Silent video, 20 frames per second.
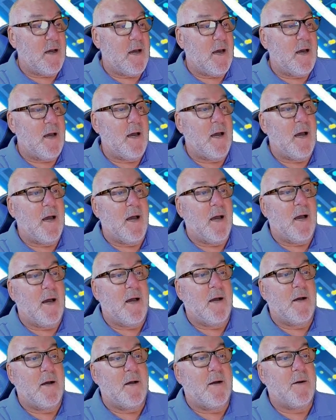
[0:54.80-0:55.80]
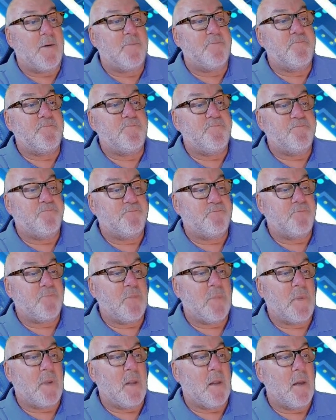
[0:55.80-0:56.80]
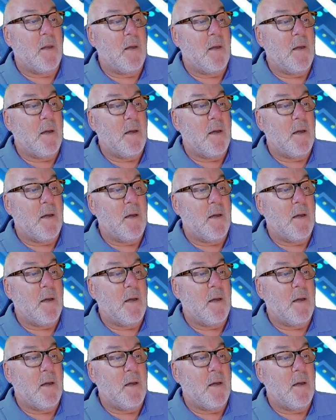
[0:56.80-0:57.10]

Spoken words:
Nothing is said.